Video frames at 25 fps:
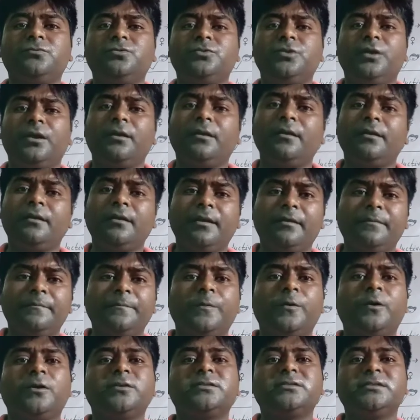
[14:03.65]
thinking
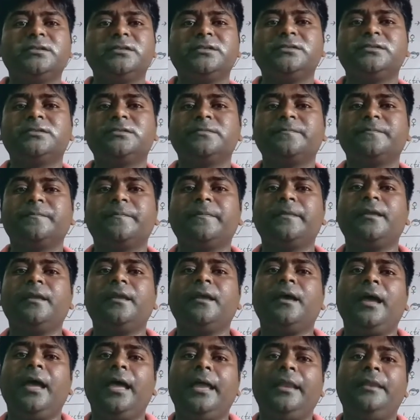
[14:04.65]
process,
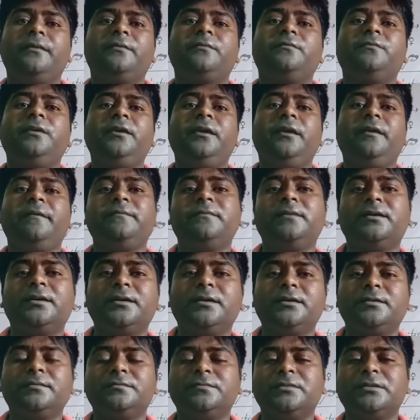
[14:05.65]
and we have
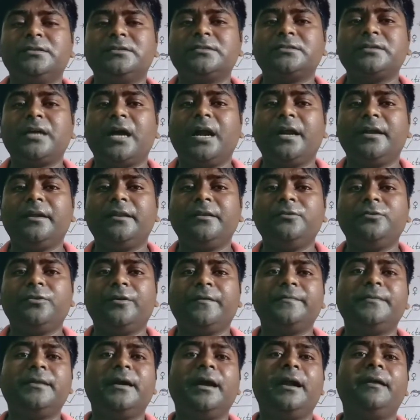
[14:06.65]
the starting
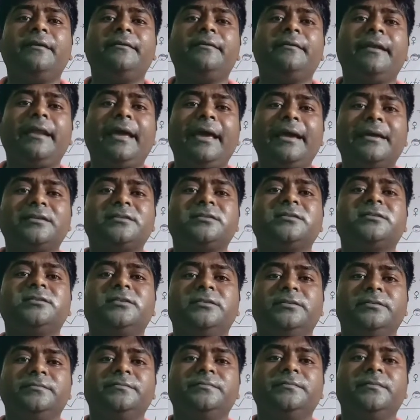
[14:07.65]
of the
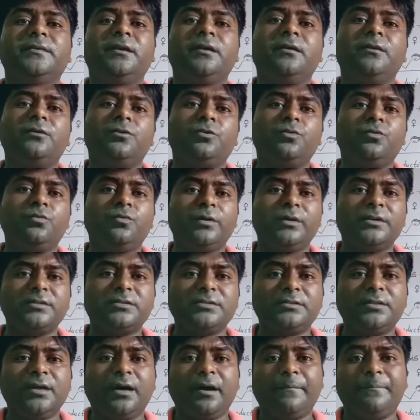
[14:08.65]
attraction
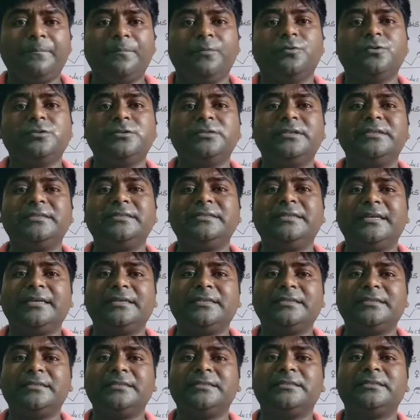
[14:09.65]
towards the opposite
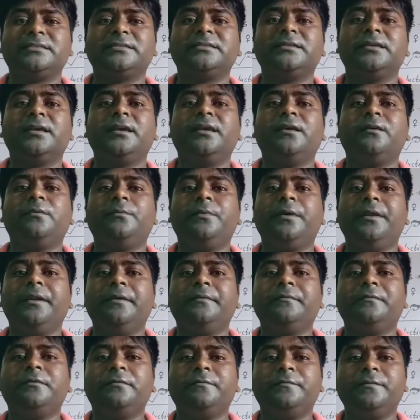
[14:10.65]
sexes
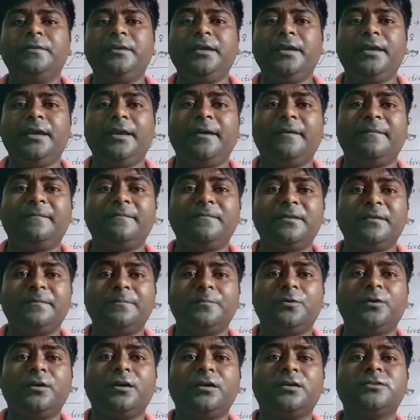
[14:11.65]
whenever we have the
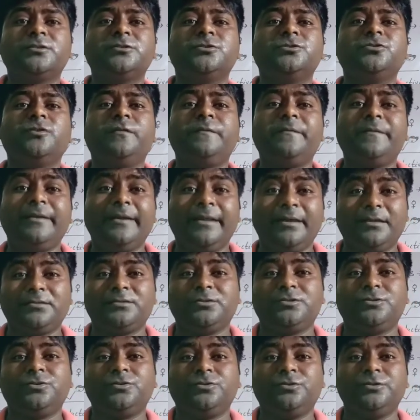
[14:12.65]
production of
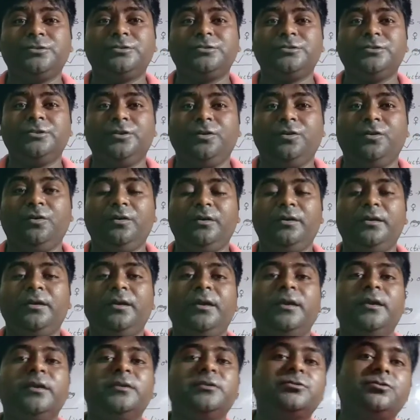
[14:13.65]
testosterone.
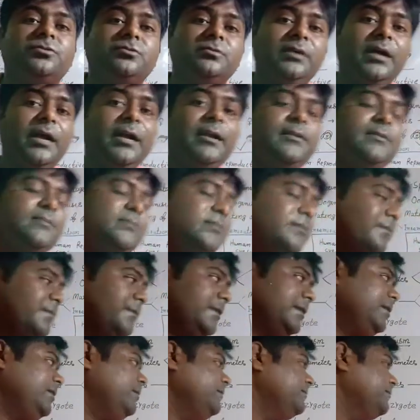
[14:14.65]
So that is a
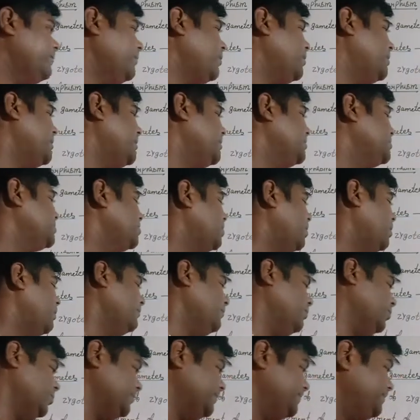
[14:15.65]
very important
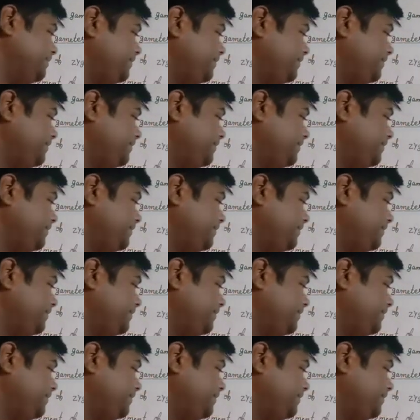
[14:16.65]
hormone.